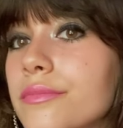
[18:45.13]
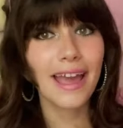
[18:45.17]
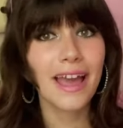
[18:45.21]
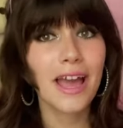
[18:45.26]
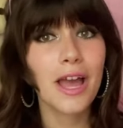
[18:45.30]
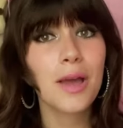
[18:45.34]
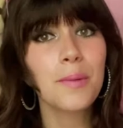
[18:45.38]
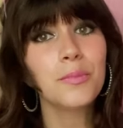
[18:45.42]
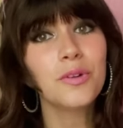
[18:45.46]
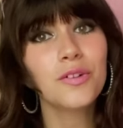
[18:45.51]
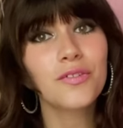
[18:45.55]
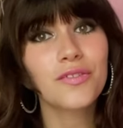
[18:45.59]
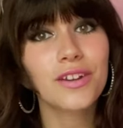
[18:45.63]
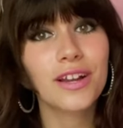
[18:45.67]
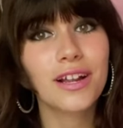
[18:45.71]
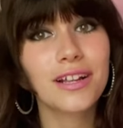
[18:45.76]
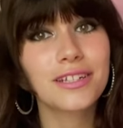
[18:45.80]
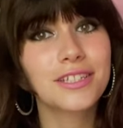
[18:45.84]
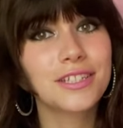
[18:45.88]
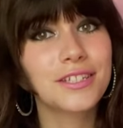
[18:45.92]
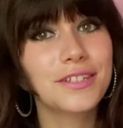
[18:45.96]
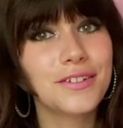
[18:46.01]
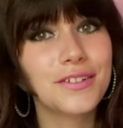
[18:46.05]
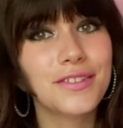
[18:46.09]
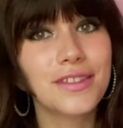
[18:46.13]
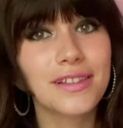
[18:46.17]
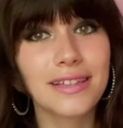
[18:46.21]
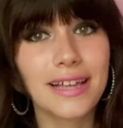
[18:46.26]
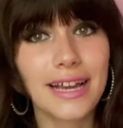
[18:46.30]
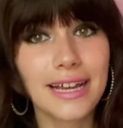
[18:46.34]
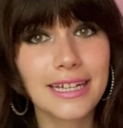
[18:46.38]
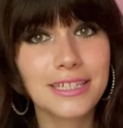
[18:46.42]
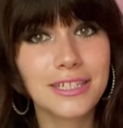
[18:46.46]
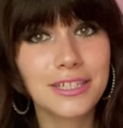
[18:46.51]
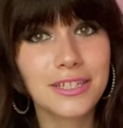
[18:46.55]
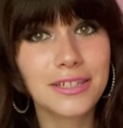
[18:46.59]
And moving on to the
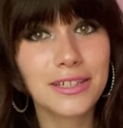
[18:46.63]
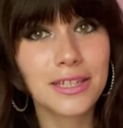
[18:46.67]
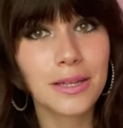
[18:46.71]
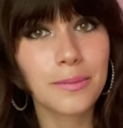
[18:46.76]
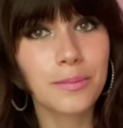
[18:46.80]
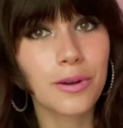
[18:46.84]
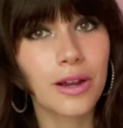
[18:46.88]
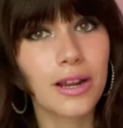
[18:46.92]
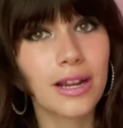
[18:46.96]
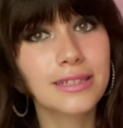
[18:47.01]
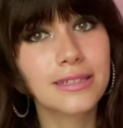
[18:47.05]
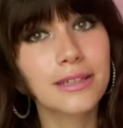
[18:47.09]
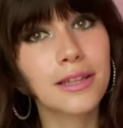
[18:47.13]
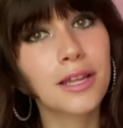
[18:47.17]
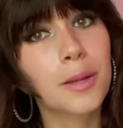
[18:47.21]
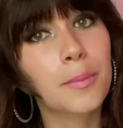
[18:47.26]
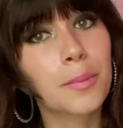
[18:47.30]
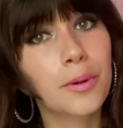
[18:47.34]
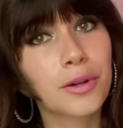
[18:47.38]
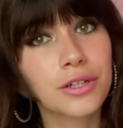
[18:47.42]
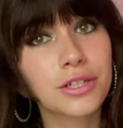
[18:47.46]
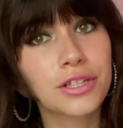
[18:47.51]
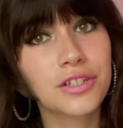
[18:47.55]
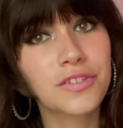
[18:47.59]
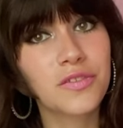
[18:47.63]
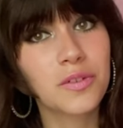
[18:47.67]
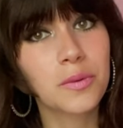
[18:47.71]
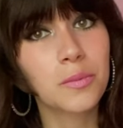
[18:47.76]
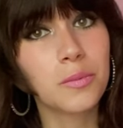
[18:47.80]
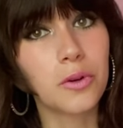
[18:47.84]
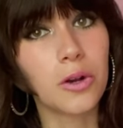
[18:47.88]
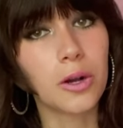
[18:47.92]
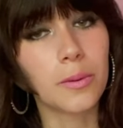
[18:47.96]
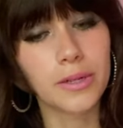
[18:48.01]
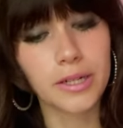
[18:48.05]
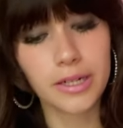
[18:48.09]
last two lip products that I purchased
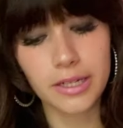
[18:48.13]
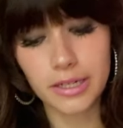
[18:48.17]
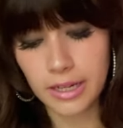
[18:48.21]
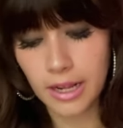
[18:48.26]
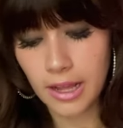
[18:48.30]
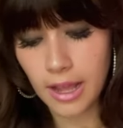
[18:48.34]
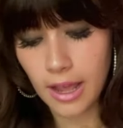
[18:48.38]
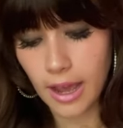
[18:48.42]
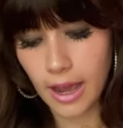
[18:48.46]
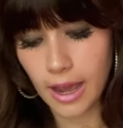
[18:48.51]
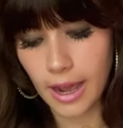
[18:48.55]
from Walmart,